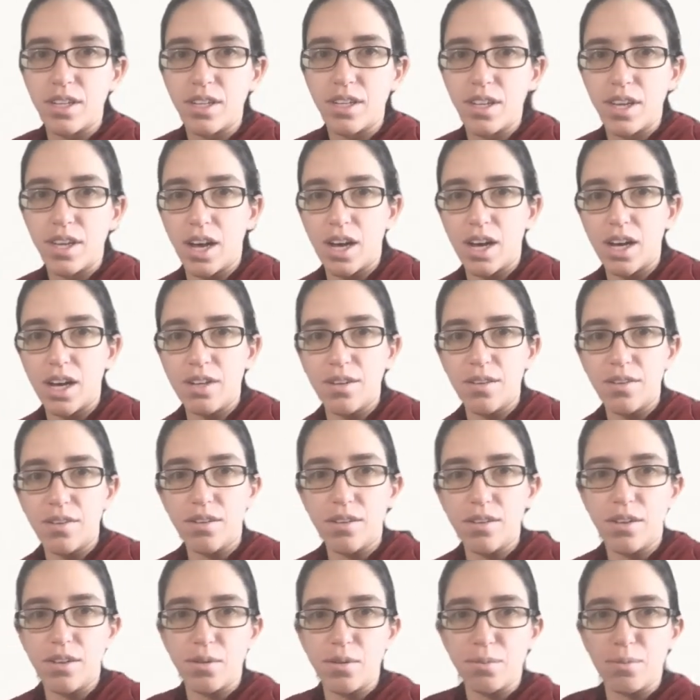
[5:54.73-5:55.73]
uh,
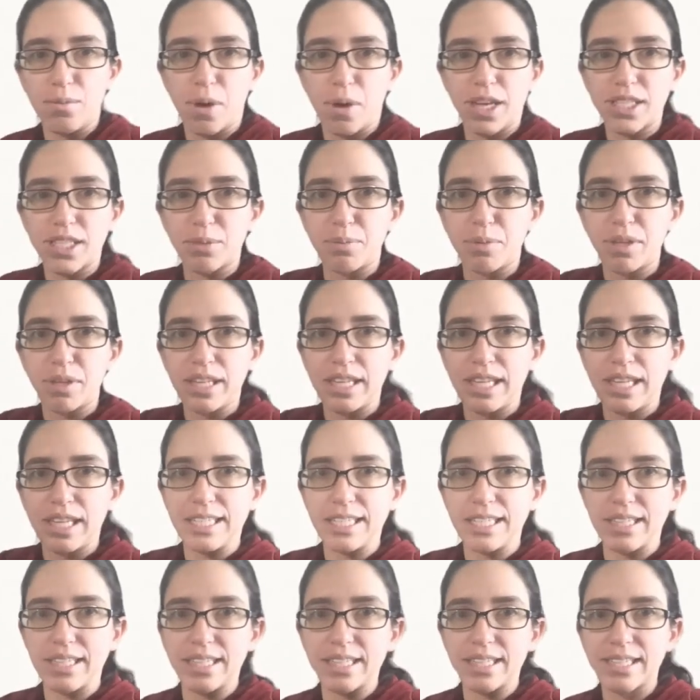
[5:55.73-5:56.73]
possibilities
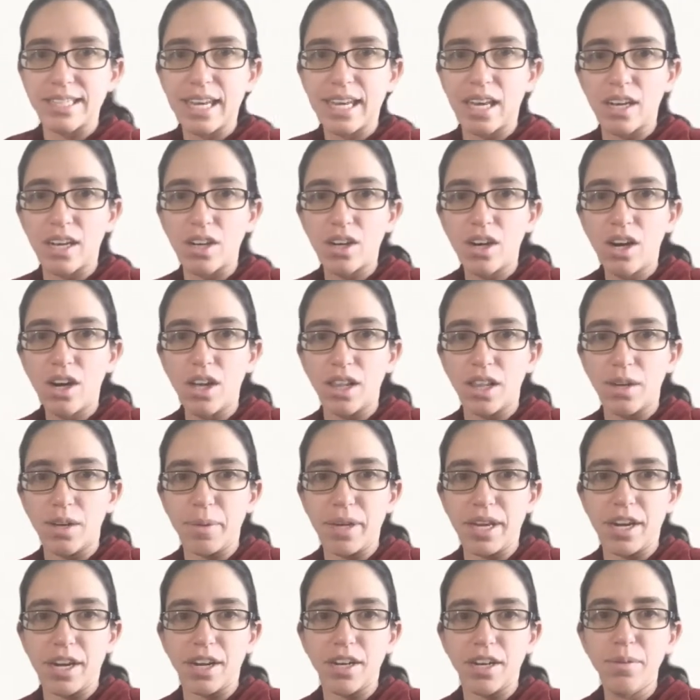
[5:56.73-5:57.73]
in the second column
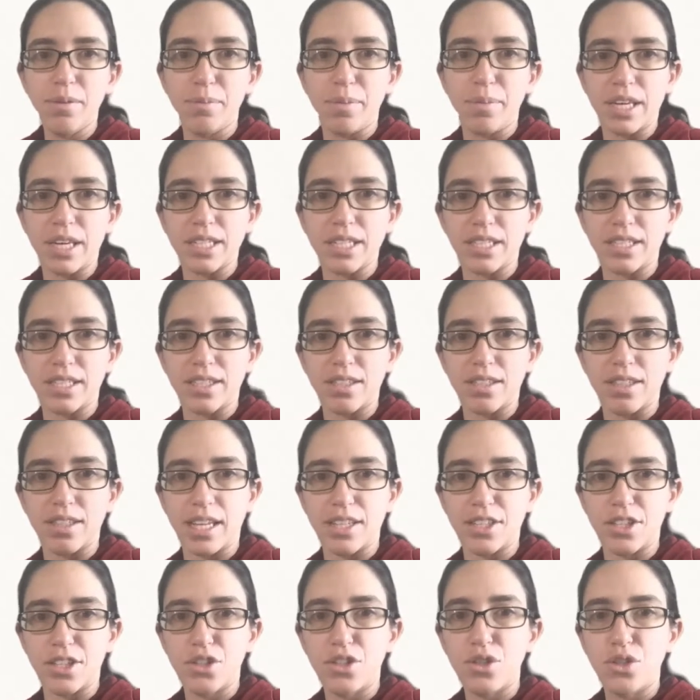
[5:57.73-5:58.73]
here, because
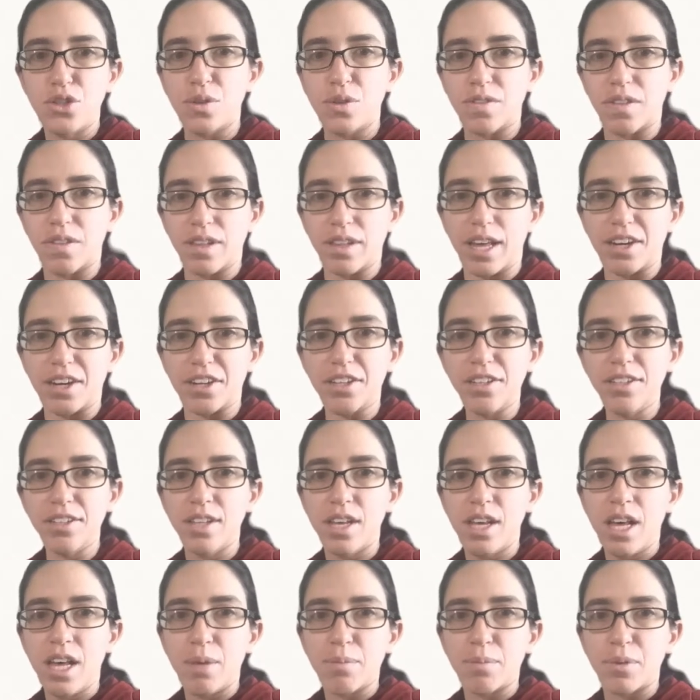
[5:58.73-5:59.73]
that's two of the letters,
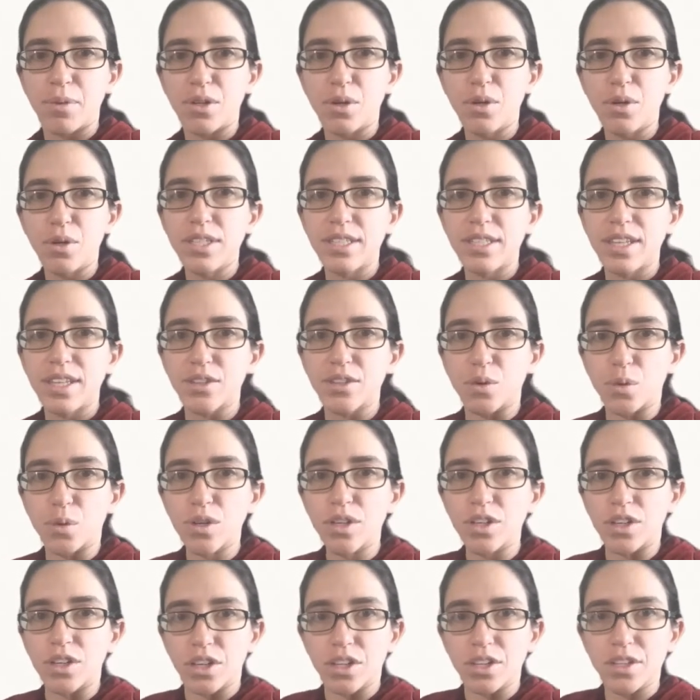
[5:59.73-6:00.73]
but notice they're
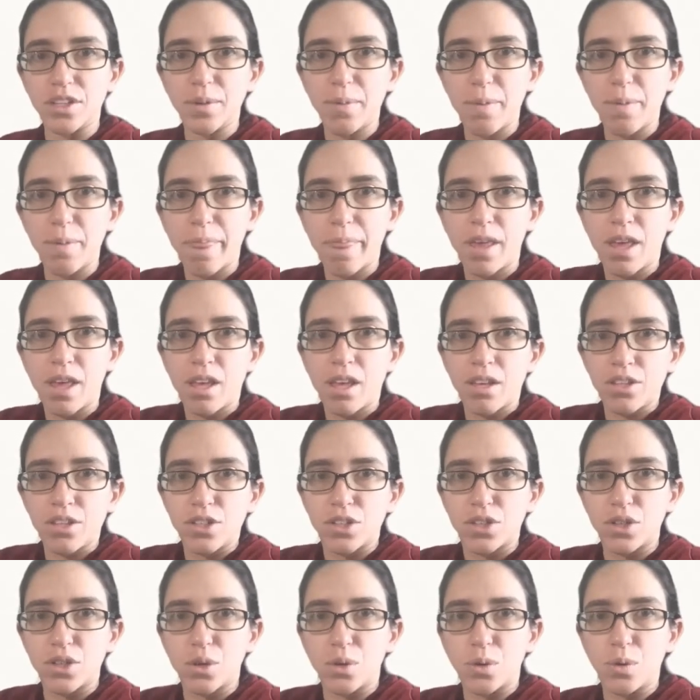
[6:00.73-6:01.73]
ordered.
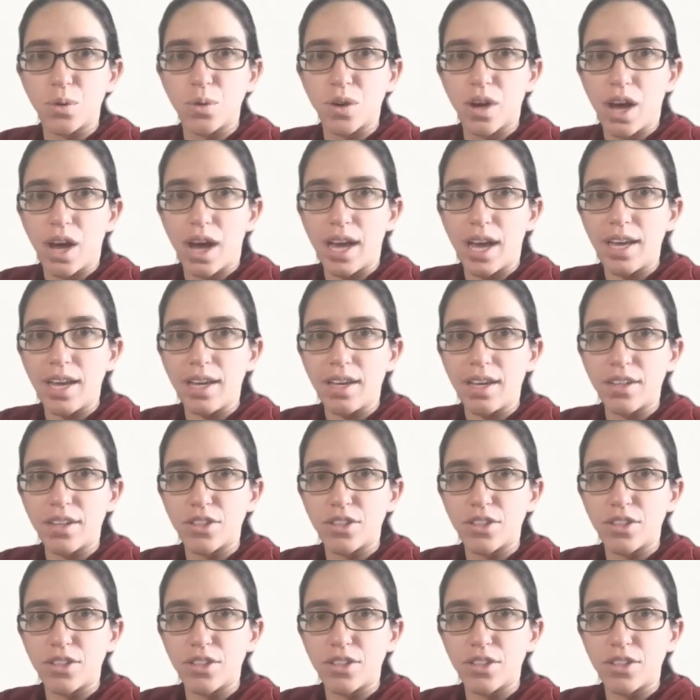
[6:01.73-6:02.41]
So I,